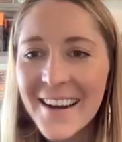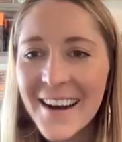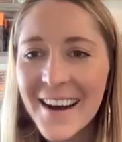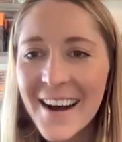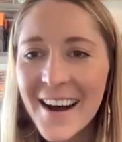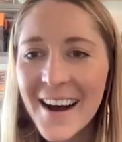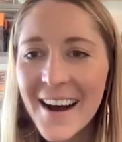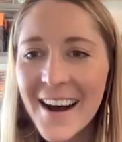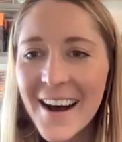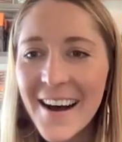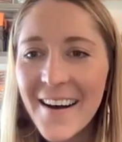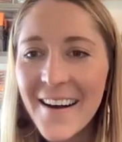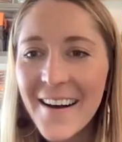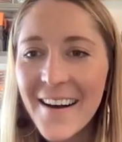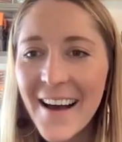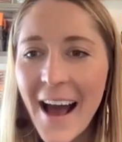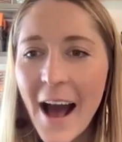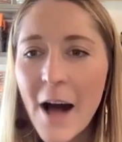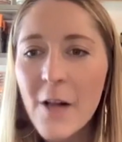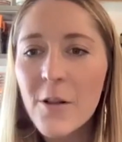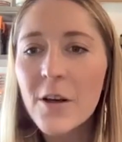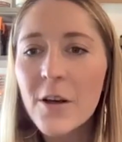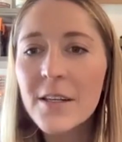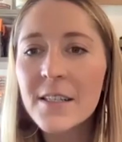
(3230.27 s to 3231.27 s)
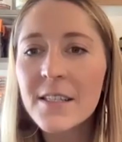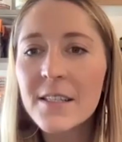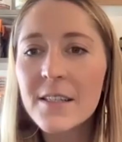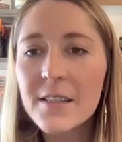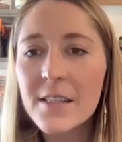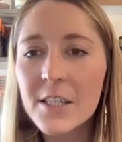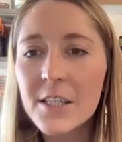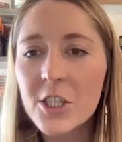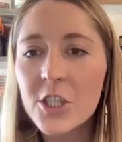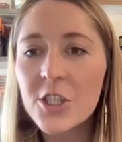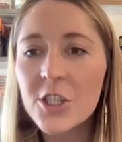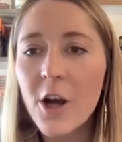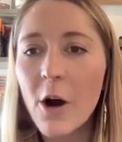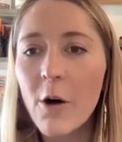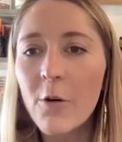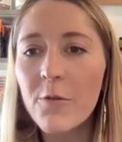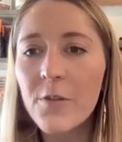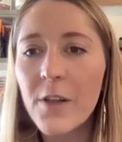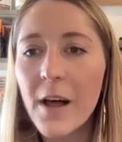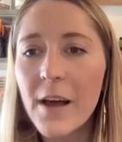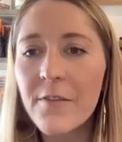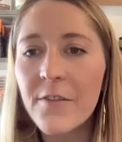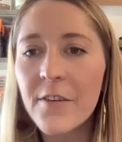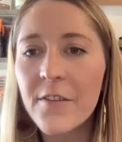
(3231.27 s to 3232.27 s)
How long is the shelf
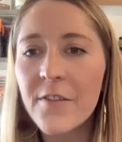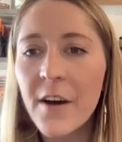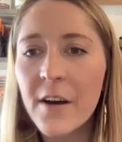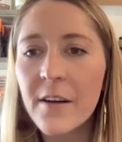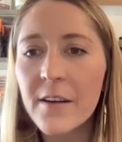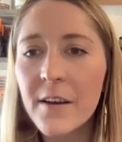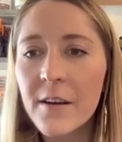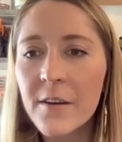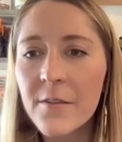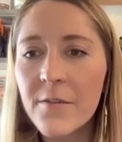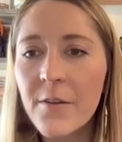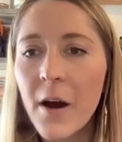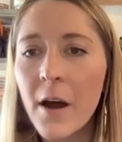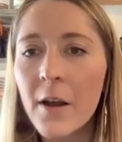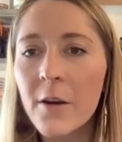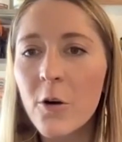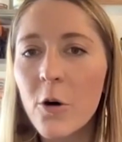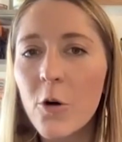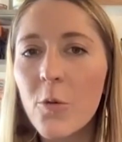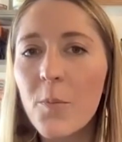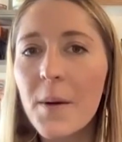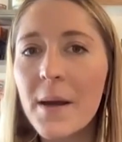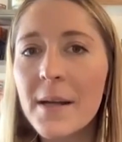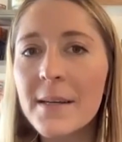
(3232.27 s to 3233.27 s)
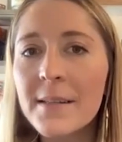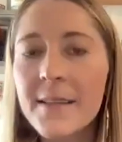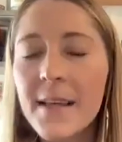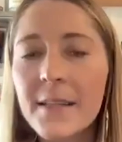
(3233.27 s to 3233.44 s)
life if unopened?